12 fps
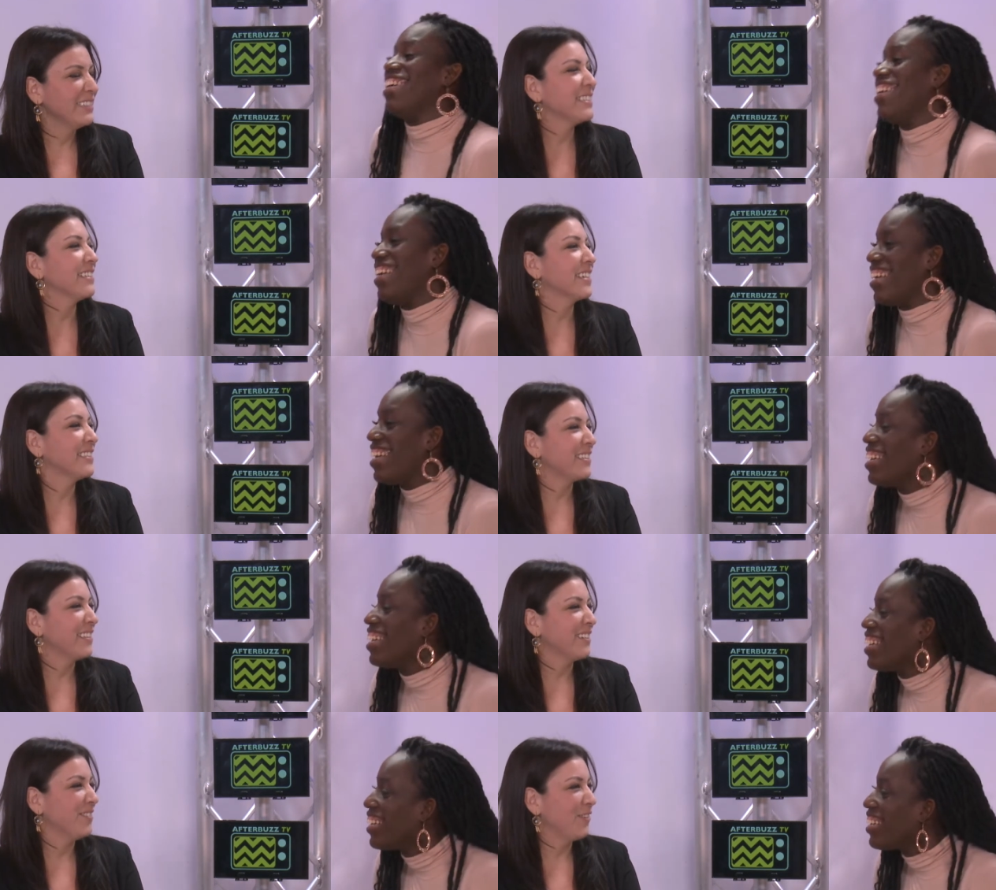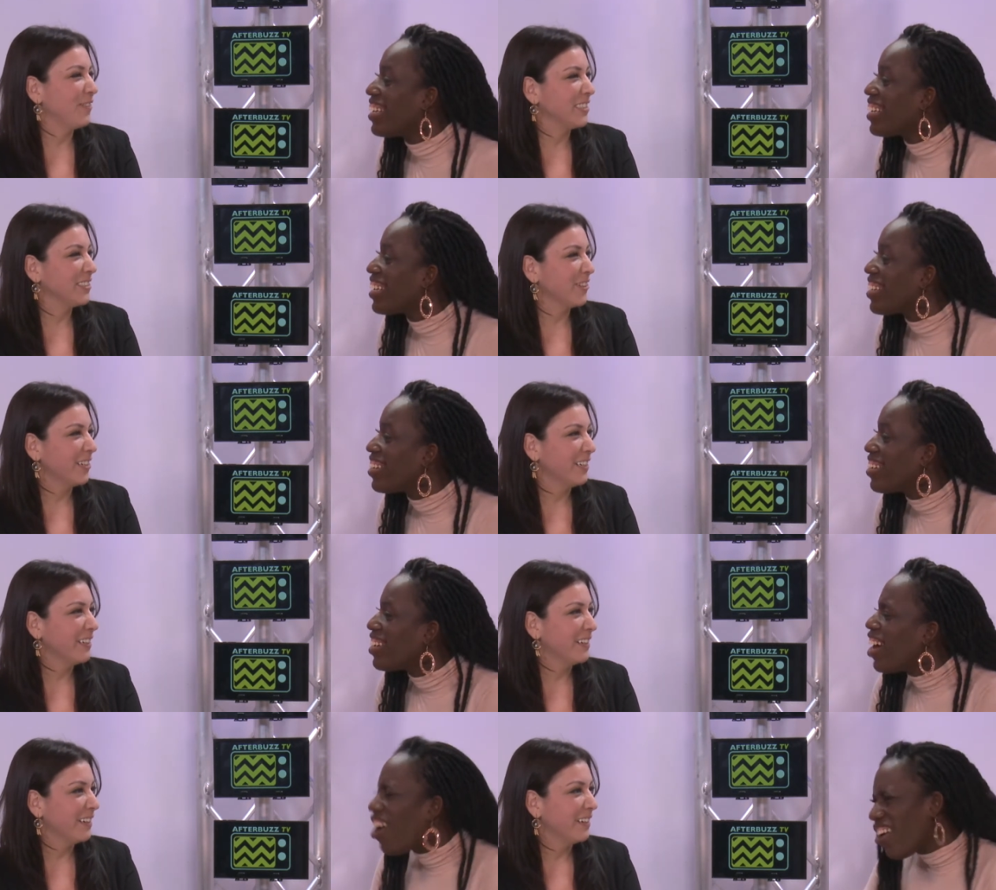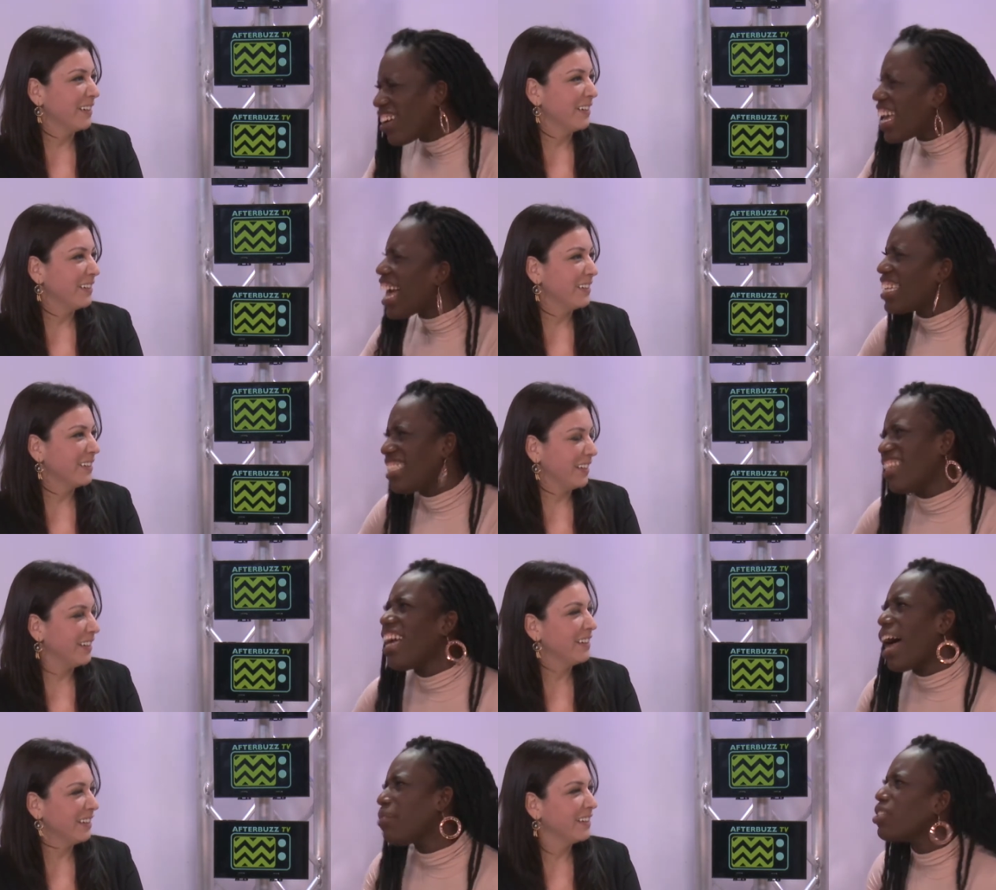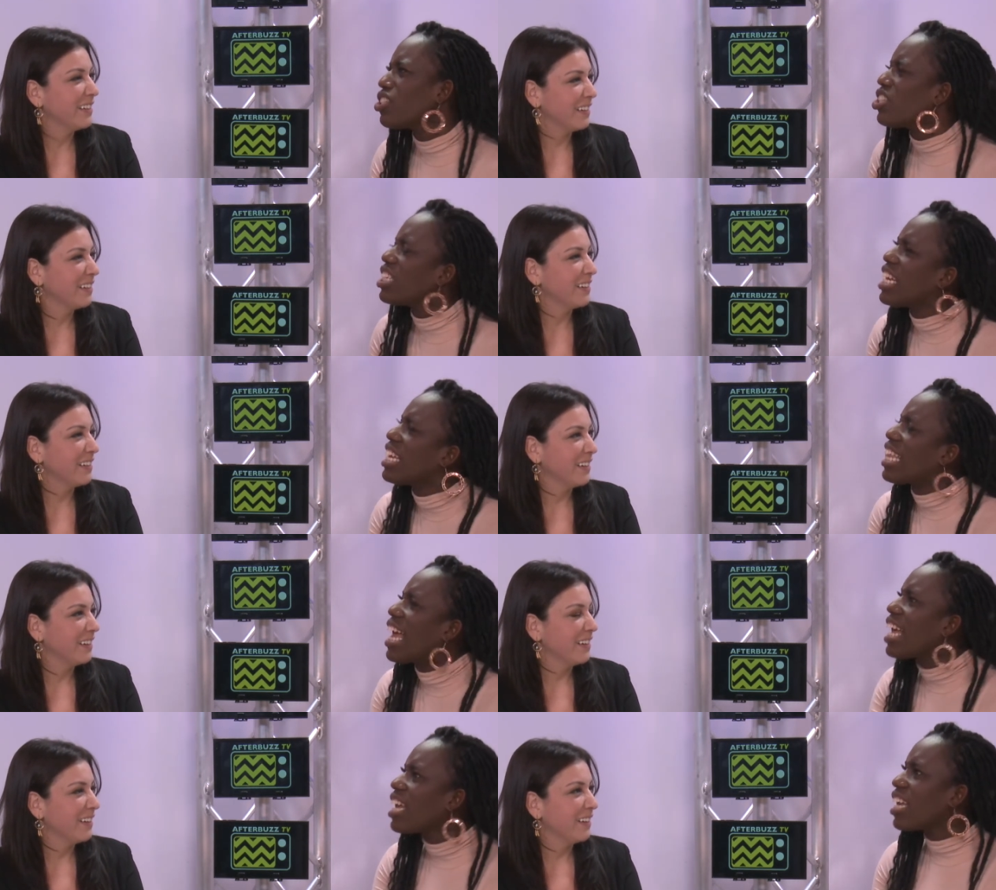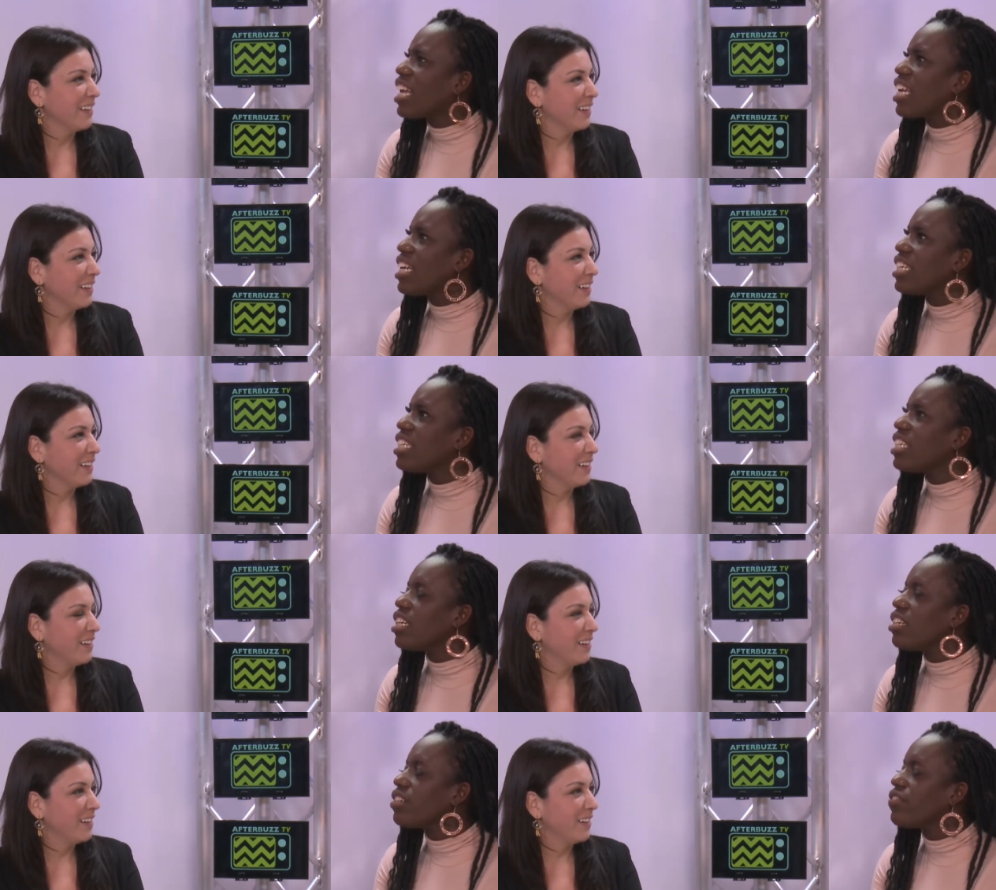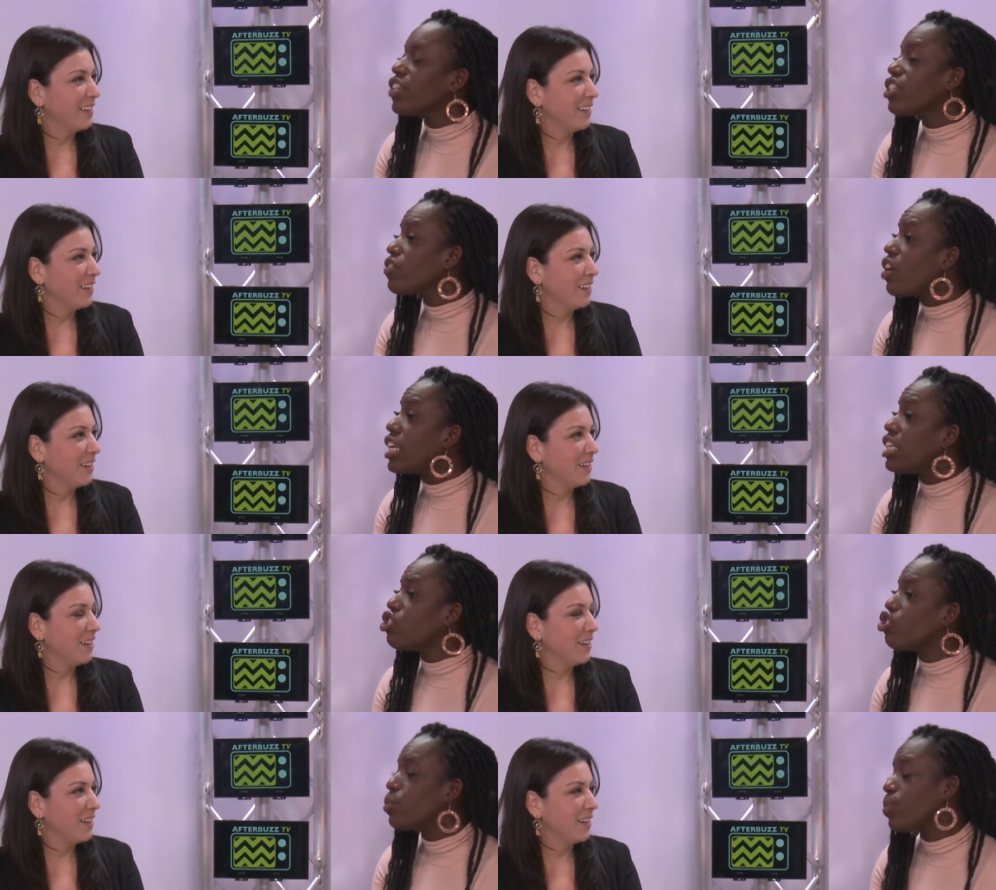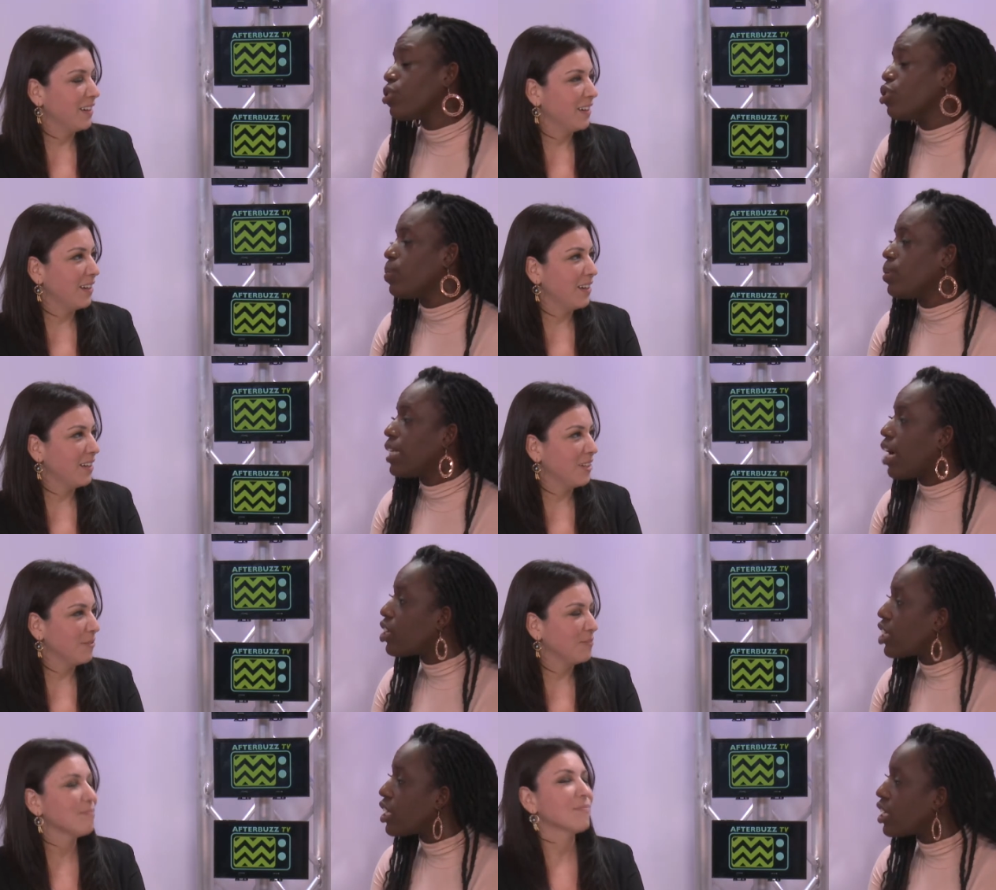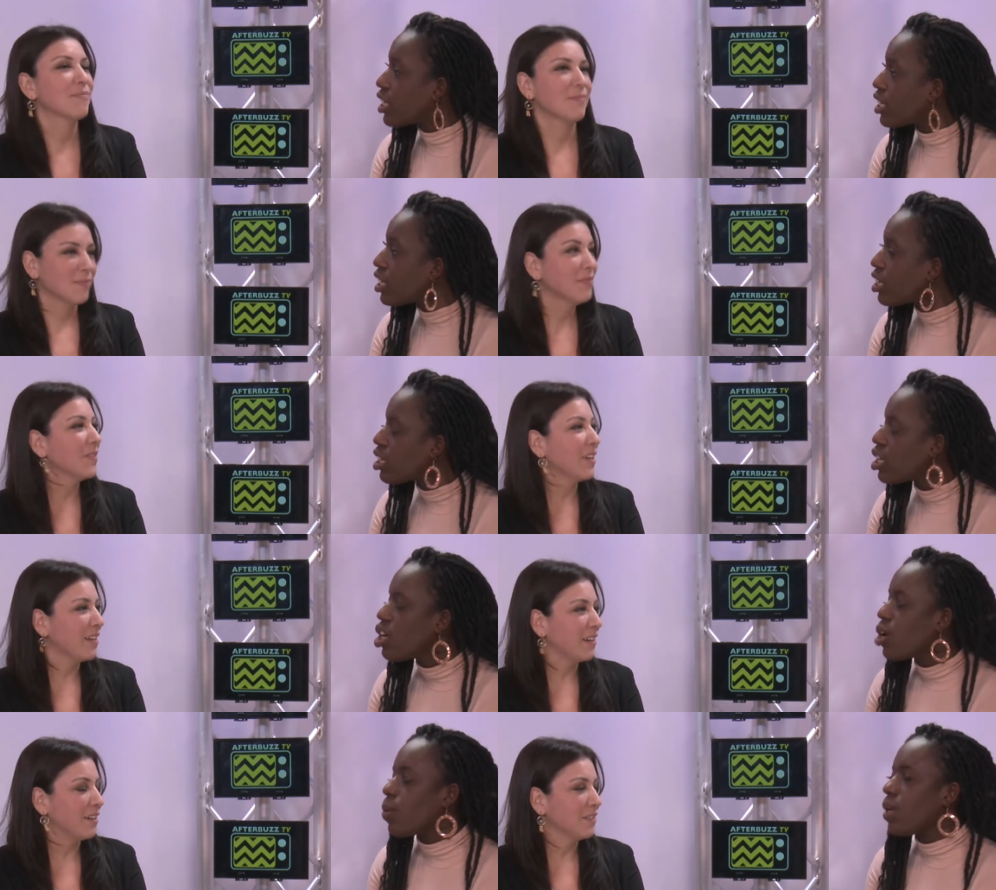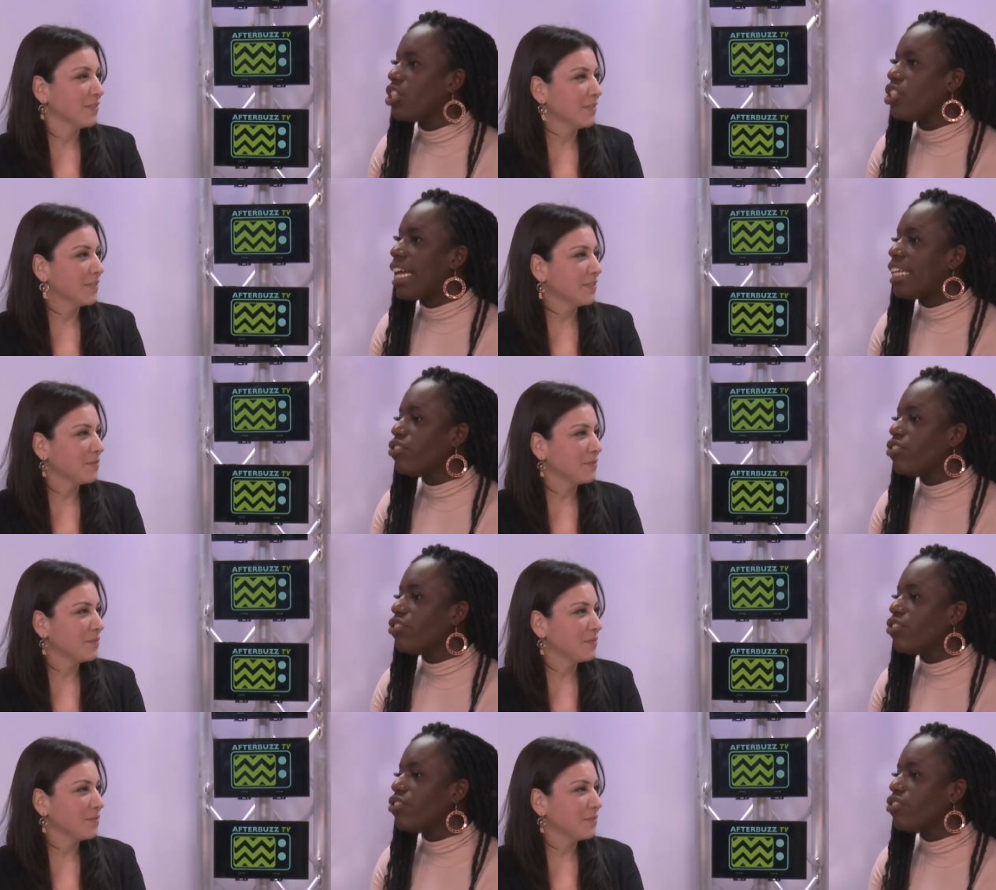Speaker 1: do you consider him a mentor?
Speaker 2: Oh yeah, yeah, absolutely. Like he first of all he's super super down to earth. Yeah. Which that's